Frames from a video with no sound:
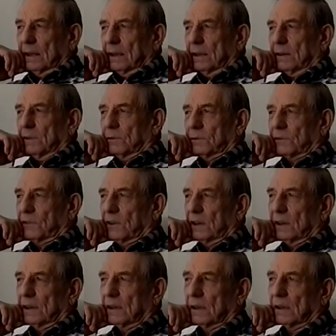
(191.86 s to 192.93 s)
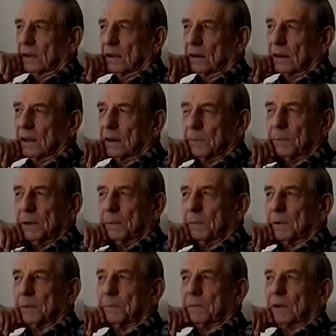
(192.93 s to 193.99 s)
You don't see a lot of
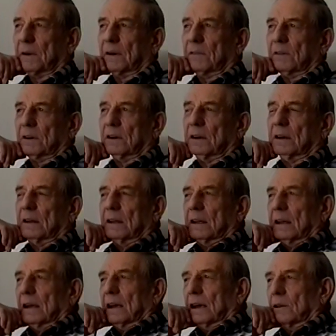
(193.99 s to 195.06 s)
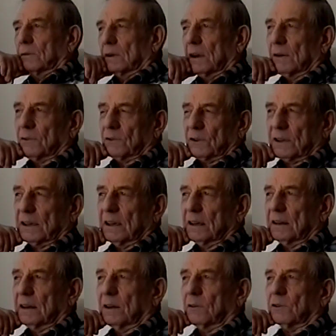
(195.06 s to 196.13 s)
people up there ever. And when I was a
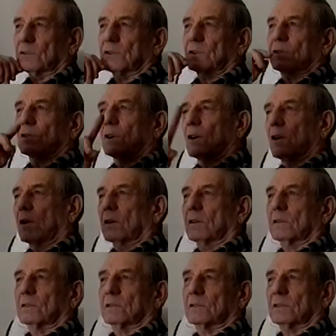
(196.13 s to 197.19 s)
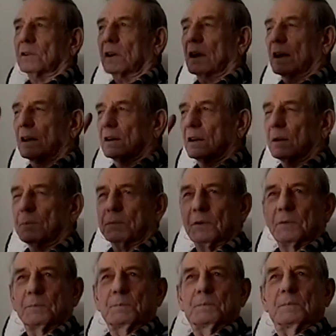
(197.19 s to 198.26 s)
kid, that was just all lined up
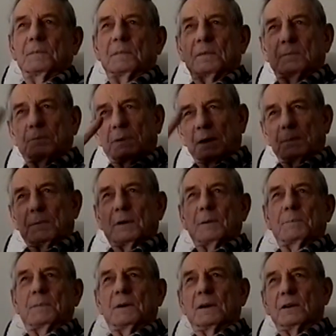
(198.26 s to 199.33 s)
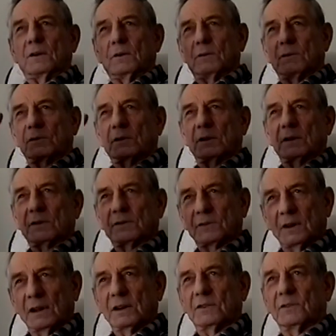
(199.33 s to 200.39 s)
with people up there,
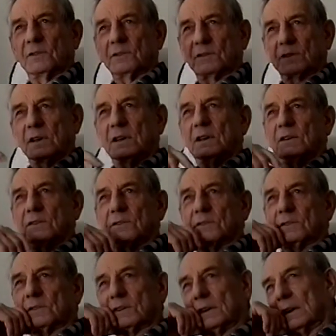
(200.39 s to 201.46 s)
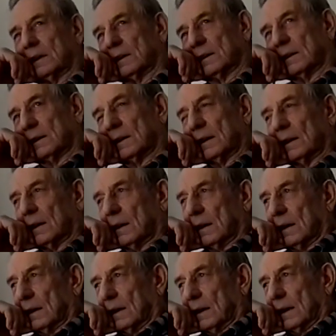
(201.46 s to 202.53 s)
sleds and skis and skiing.
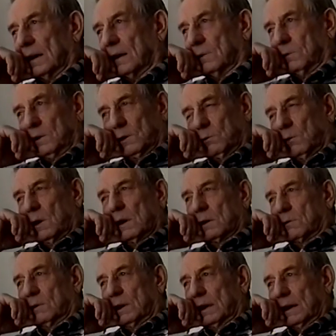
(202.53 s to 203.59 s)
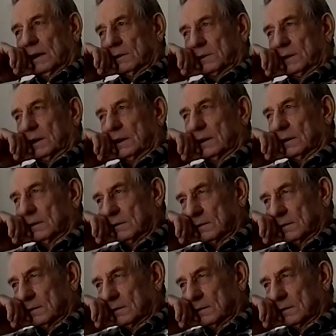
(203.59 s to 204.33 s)
And we'd walk way out there